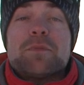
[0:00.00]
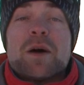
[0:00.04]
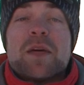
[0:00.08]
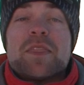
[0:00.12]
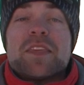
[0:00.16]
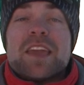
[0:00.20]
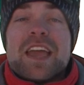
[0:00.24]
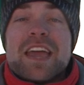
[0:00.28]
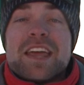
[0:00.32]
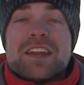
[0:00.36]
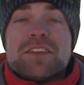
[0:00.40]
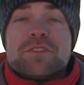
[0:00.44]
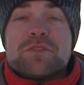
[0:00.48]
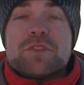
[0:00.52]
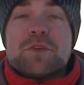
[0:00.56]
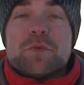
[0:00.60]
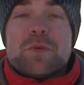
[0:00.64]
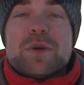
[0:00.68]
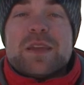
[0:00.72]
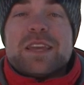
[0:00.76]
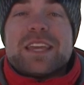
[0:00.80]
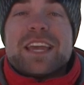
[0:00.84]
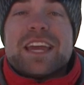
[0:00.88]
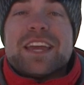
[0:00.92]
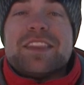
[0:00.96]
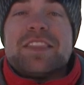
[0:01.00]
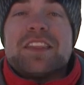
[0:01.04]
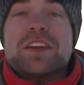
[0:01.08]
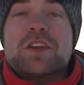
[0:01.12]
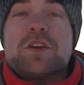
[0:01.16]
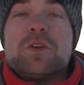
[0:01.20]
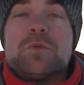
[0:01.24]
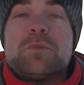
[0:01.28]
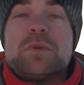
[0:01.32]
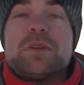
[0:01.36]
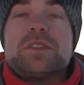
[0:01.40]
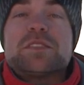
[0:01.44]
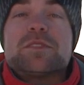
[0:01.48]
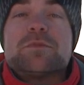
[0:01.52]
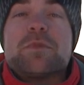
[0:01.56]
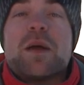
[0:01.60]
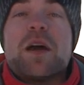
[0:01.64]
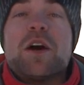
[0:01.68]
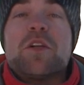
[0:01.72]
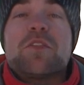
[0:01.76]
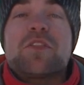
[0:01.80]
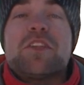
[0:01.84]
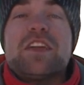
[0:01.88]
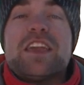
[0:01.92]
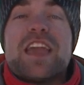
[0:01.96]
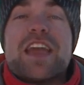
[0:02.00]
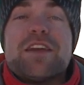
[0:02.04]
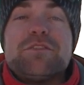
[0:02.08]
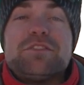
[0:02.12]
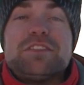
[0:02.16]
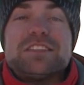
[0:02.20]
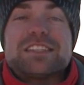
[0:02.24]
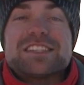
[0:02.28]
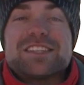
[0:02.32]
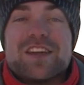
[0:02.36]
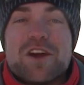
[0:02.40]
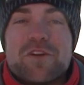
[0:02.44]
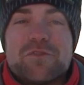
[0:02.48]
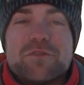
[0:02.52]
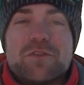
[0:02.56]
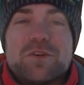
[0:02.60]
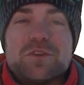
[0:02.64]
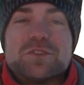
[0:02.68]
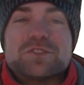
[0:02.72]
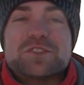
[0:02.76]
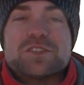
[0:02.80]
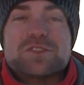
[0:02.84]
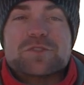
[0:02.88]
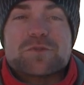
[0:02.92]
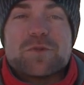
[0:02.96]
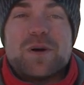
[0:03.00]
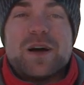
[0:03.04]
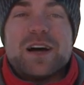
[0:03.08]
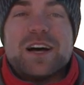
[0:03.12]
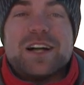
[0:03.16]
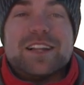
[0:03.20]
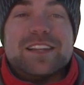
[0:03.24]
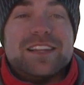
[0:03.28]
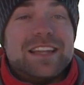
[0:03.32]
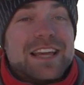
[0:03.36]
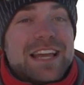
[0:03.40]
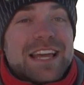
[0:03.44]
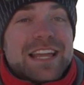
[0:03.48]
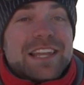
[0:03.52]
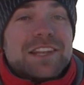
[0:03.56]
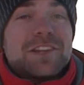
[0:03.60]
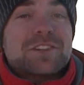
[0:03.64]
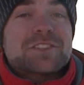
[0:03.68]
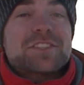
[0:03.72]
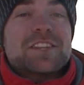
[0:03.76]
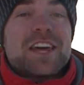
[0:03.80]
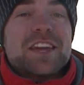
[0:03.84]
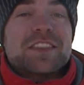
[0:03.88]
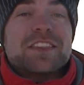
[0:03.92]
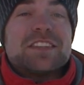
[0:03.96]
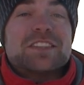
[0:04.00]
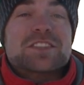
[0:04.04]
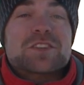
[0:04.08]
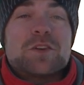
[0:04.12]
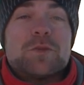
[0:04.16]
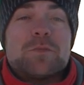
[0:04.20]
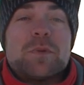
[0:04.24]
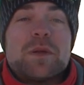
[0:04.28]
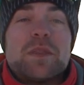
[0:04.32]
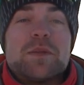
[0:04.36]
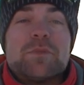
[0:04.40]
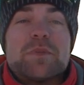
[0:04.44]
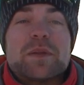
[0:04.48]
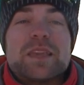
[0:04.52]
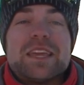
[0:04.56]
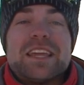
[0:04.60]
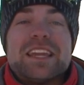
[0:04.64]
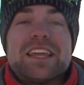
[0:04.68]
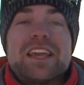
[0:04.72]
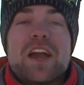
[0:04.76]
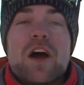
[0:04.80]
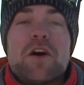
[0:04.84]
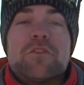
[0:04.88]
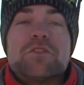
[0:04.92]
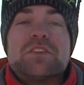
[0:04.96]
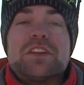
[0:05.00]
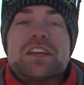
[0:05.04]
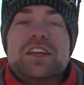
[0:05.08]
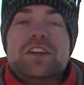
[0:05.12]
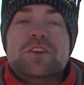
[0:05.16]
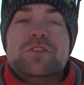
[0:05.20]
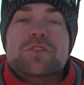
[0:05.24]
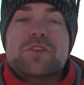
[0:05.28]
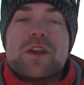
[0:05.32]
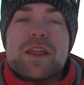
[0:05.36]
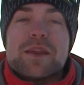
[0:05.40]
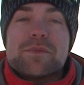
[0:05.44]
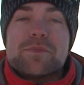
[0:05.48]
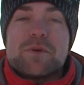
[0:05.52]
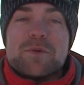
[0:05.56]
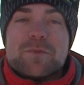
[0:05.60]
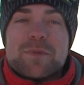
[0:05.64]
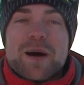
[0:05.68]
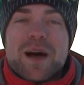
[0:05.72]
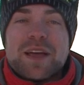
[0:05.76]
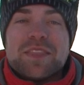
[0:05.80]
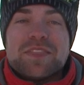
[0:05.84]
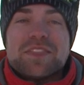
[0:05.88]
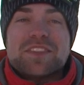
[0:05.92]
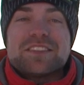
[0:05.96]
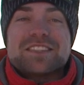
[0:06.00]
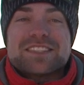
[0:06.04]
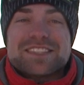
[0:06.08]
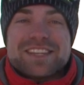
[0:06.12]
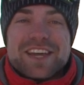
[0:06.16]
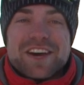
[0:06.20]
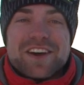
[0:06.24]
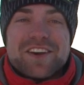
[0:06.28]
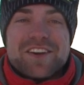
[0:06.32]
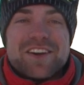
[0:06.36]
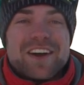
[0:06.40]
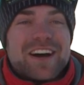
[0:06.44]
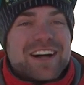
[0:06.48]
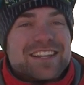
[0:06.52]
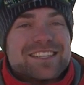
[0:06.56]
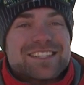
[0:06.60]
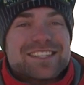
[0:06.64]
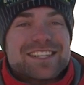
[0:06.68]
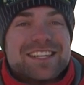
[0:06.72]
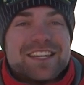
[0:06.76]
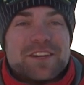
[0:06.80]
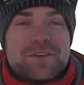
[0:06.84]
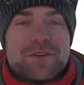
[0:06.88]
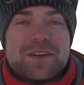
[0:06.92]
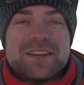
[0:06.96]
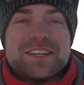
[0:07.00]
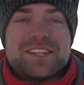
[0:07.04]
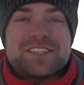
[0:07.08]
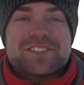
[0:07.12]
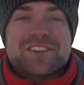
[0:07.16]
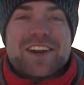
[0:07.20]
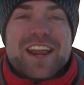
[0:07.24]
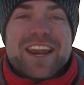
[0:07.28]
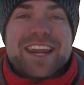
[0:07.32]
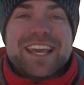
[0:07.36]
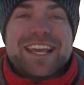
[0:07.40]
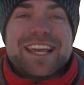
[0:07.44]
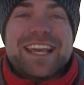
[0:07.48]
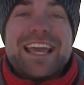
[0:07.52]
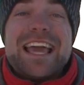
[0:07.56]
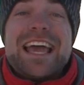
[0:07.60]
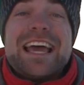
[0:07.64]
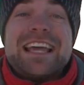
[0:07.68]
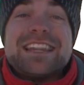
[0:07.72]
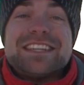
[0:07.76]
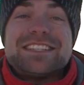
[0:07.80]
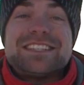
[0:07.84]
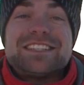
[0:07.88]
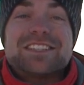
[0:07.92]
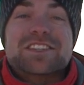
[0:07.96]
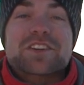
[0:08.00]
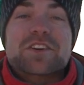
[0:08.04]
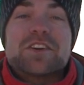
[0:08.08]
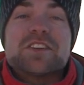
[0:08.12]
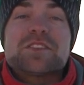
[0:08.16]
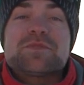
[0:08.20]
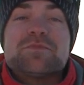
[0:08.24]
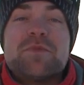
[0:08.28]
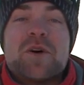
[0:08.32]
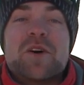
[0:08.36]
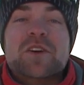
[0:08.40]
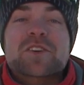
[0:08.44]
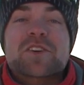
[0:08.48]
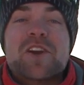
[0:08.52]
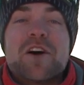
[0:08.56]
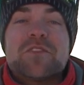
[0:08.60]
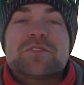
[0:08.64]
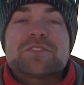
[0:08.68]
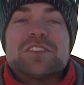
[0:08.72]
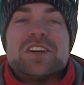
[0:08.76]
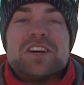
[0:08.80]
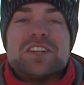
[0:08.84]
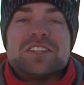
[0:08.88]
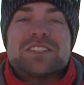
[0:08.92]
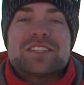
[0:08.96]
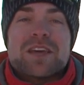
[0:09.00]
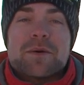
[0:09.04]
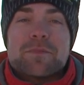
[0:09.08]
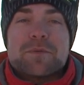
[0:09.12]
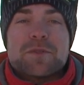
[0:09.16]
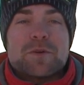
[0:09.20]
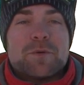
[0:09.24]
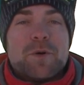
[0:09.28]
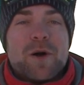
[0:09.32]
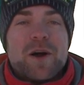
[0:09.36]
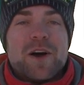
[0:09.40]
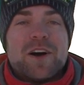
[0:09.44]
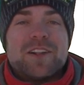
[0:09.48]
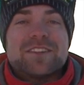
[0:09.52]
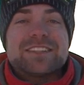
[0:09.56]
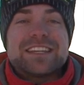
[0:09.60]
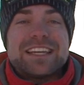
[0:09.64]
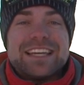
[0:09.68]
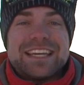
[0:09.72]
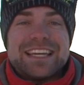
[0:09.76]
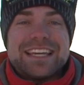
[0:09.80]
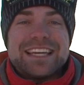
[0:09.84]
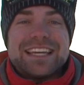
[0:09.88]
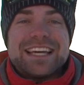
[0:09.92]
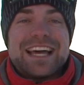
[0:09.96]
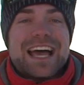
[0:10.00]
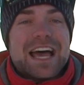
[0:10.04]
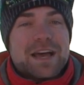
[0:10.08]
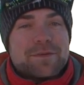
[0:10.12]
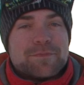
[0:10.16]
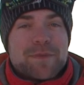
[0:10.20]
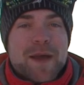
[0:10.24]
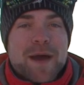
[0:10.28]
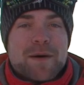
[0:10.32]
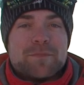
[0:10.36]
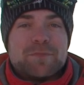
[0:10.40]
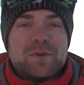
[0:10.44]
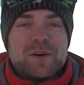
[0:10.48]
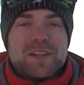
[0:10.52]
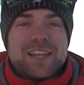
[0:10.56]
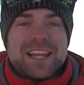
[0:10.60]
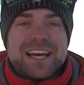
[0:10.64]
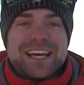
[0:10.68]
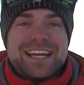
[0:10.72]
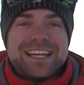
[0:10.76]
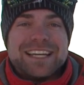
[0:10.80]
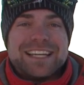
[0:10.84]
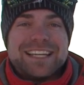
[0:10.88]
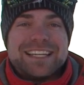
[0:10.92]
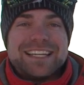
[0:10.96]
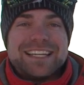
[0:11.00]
by the end of the weekend there could be some healthy heavy snowfalls as well. Looks like this could be the beginning of an incredible month, so I'll see you when you're shredding. This is Chris Moorcroft on Top of the World here at Mount Buller.